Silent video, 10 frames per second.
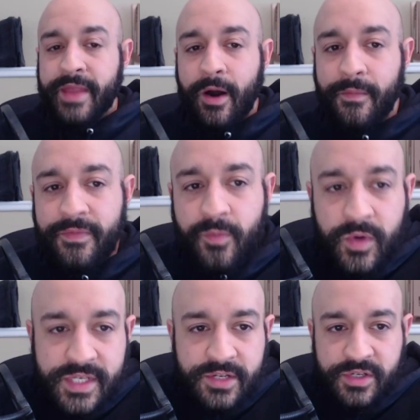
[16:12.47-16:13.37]
Now,
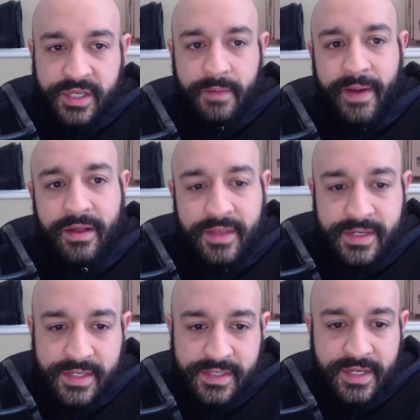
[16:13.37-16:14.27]
what's interesting about
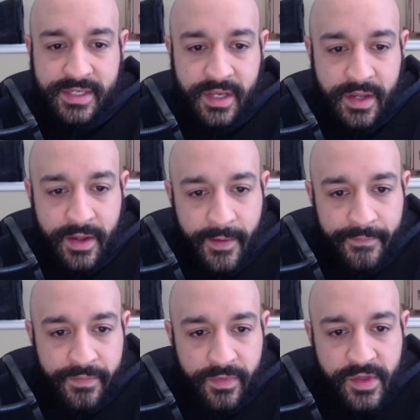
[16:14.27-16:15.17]
this is this
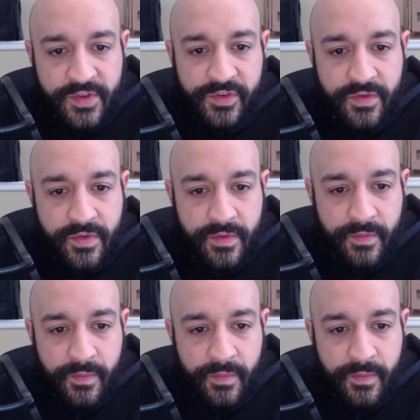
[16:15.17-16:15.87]
this